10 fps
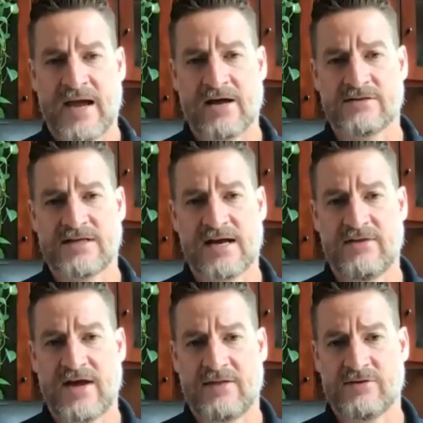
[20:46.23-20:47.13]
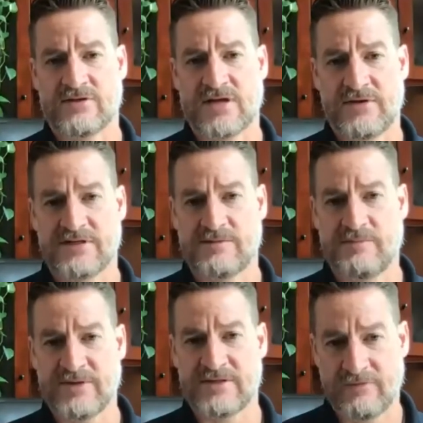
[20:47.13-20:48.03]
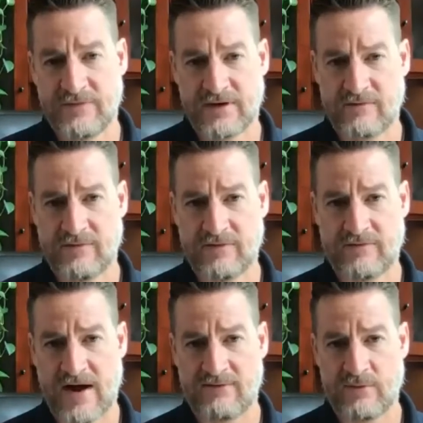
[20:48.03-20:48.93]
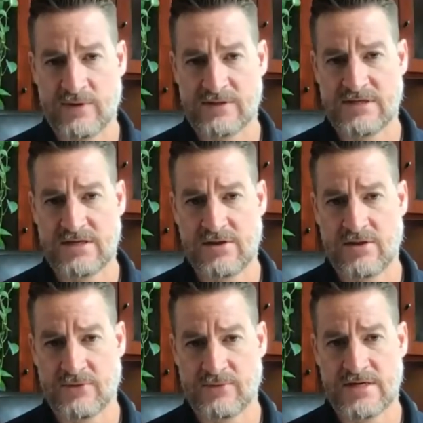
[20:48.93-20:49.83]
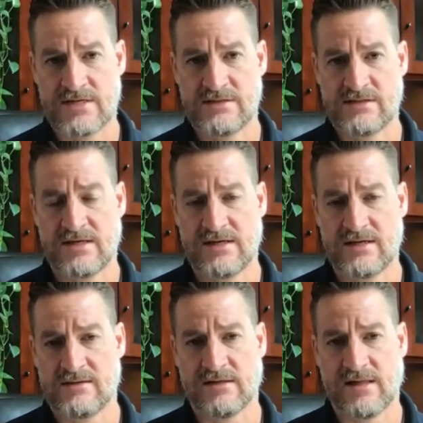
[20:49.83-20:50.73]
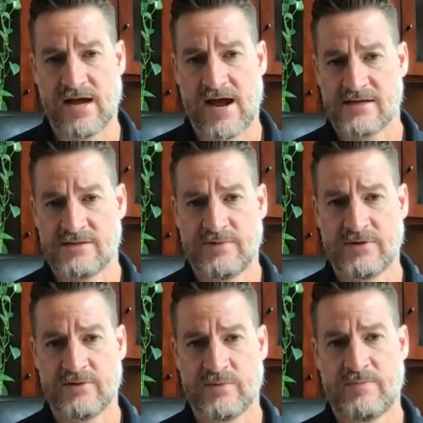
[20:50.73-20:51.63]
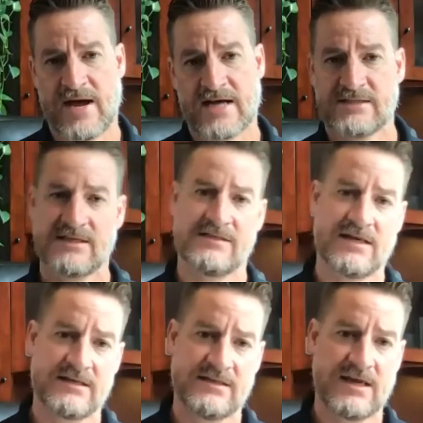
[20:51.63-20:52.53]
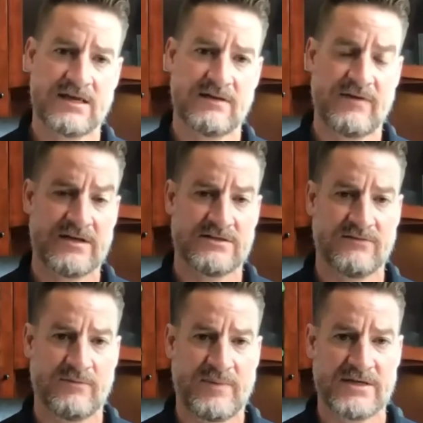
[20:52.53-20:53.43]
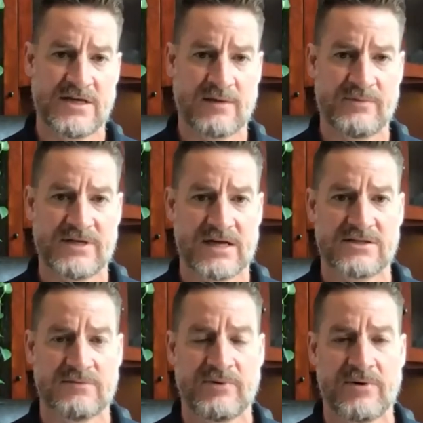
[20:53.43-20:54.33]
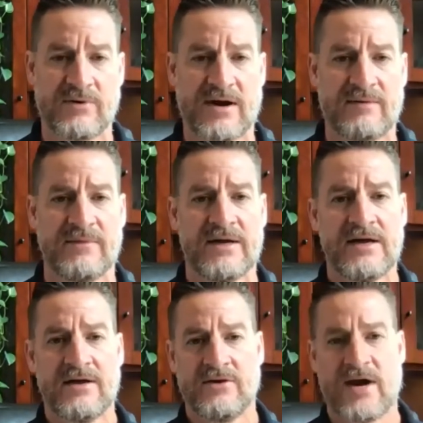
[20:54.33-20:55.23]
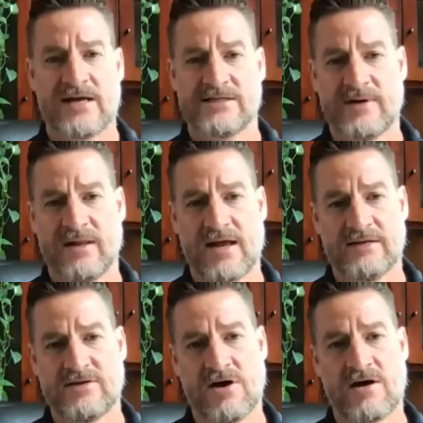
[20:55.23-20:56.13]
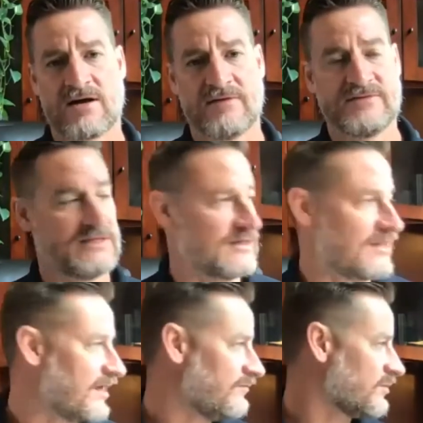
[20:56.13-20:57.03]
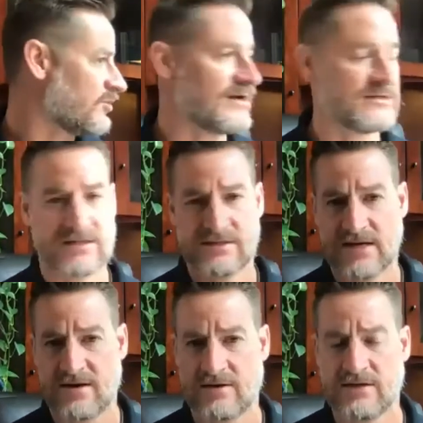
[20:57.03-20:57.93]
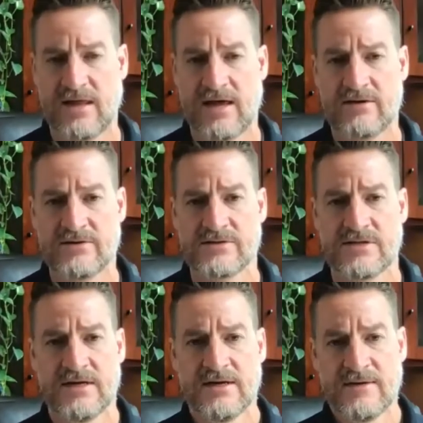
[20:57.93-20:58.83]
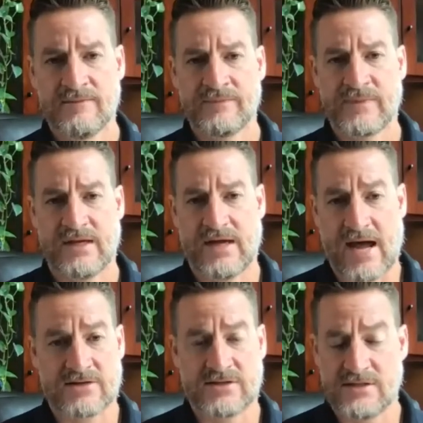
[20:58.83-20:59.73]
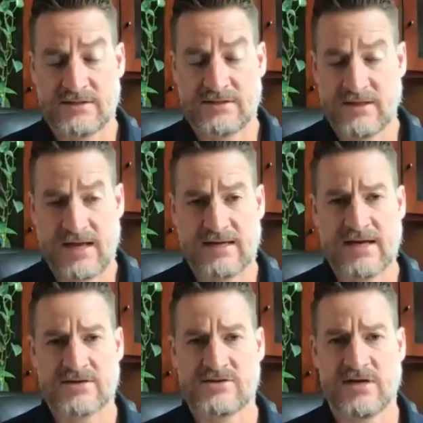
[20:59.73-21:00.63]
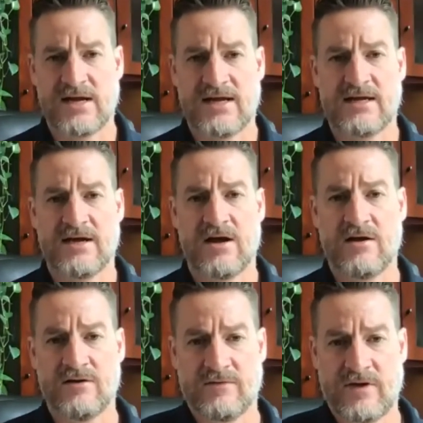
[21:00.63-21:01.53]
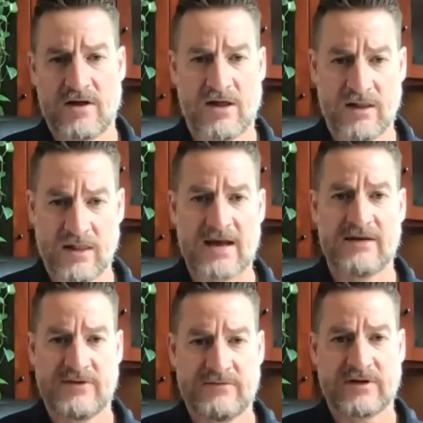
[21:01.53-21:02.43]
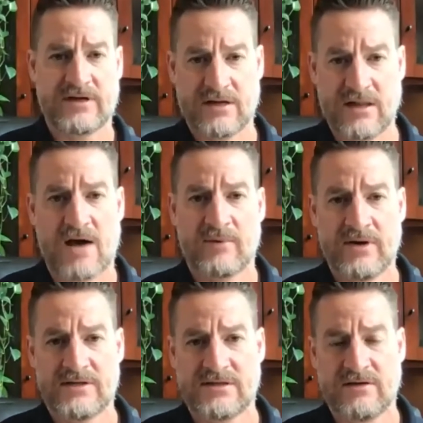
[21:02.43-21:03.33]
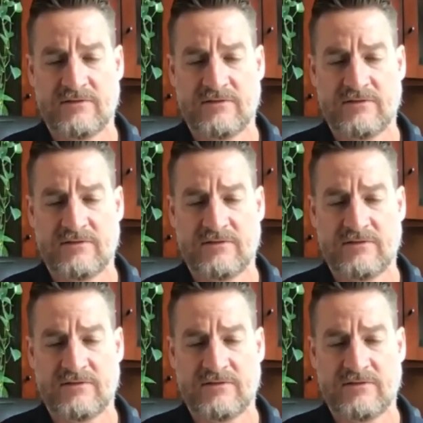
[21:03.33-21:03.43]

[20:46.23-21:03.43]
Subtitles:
Outside of that, there's nothing specific for 501c3s in the last bill that we passed, because they can take advantage of the Paycheck Protection Program. There has been a lot of talk. I've seen a lot of requests to sign on to letters, actually today and yesterday, of a lot of different conglomerates of